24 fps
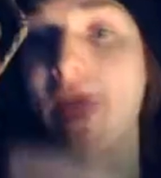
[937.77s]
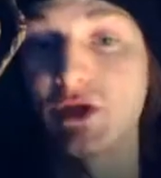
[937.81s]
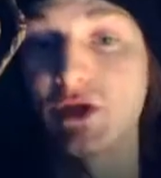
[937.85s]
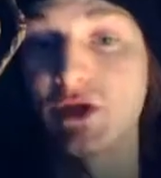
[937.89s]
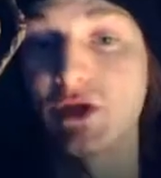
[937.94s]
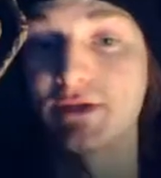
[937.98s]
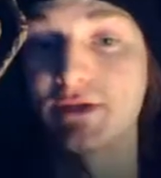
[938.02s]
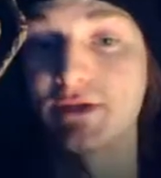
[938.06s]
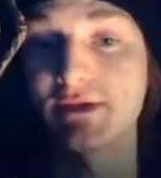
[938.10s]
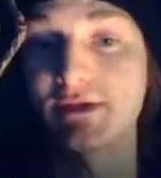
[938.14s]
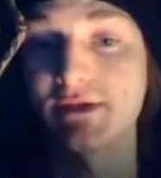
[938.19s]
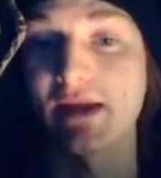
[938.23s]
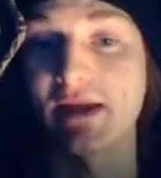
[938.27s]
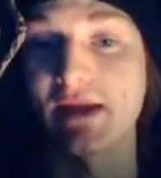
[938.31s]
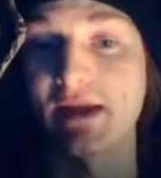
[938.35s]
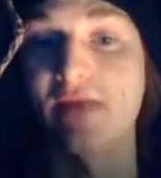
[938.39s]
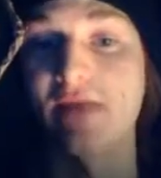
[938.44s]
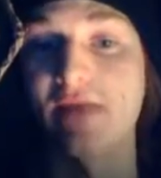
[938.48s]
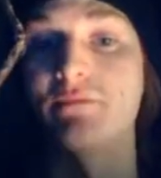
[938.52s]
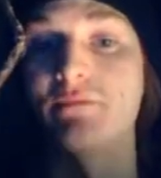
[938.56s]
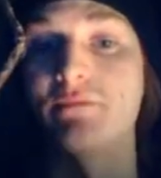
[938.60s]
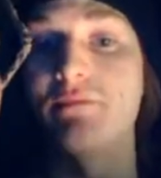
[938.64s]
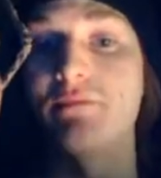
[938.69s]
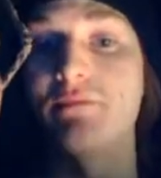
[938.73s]
touches
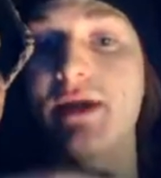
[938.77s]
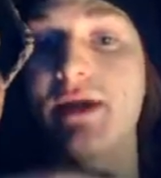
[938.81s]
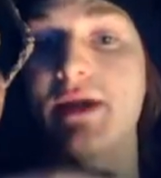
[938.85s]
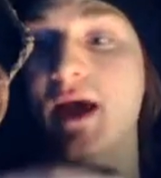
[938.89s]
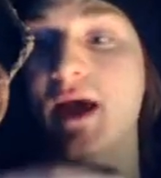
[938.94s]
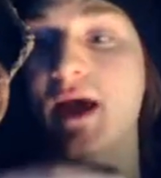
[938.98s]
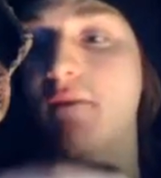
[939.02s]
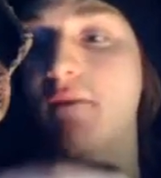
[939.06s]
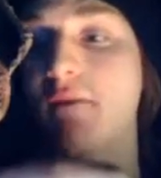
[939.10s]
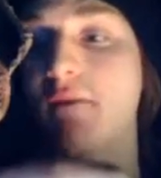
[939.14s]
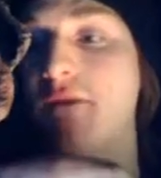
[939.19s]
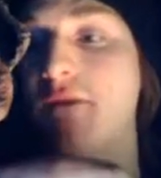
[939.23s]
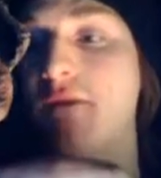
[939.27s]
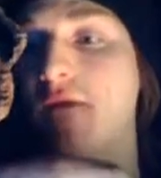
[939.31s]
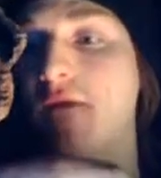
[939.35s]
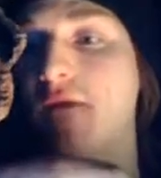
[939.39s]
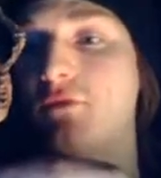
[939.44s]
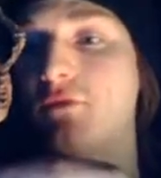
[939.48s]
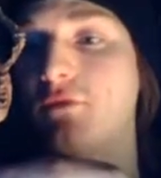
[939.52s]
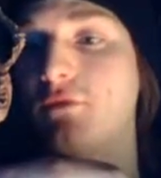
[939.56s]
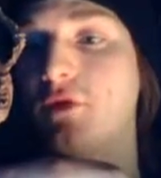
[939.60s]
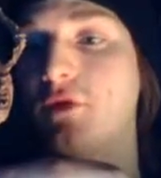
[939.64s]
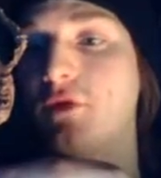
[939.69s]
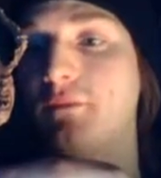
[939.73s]
and become that
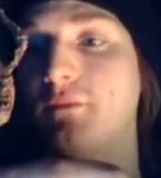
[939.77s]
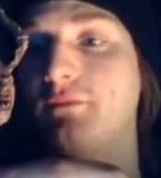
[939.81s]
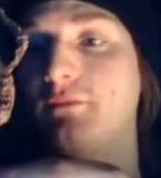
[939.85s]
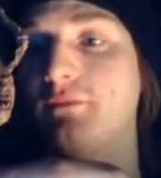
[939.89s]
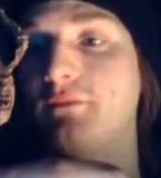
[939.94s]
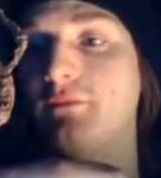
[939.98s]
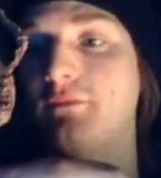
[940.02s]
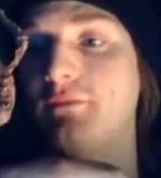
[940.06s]
form.